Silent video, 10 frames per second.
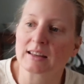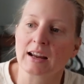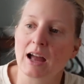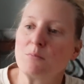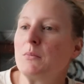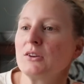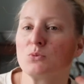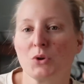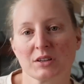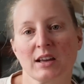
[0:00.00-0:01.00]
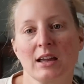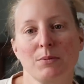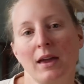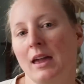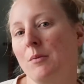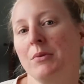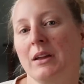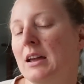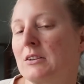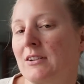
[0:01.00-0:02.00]
Like I'm much more type A,
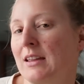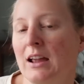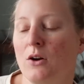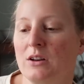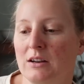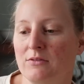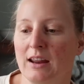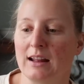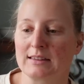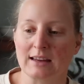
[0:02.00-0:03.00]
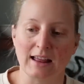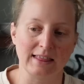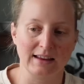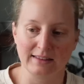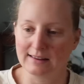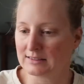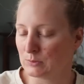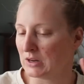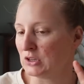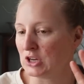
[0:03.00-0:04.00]
plan everything out in advance. I like things to
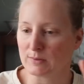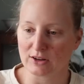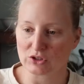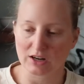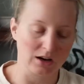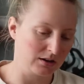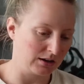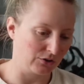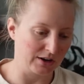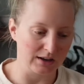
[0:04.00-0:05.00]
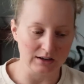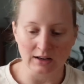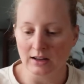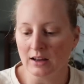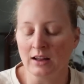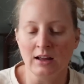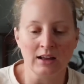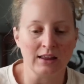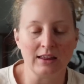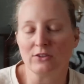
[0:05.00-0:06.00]
be geometric on a grid.
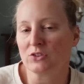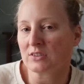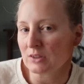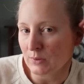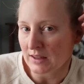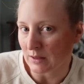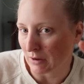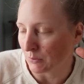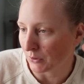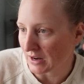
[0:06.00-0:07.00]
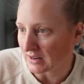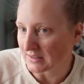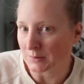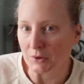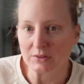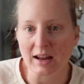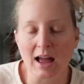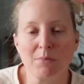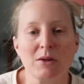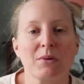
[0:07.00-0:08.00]
It's just the way that my brain is the most
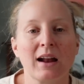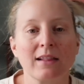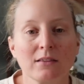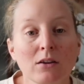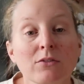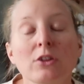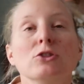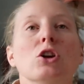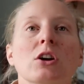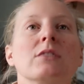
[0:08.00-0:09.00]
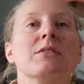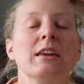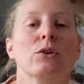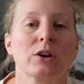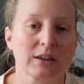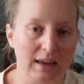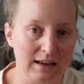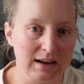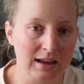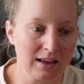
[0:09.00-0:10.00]
happy, but I love the look of the
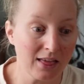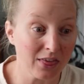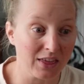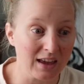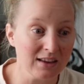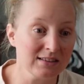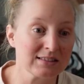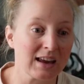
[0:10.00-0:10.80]
organic things.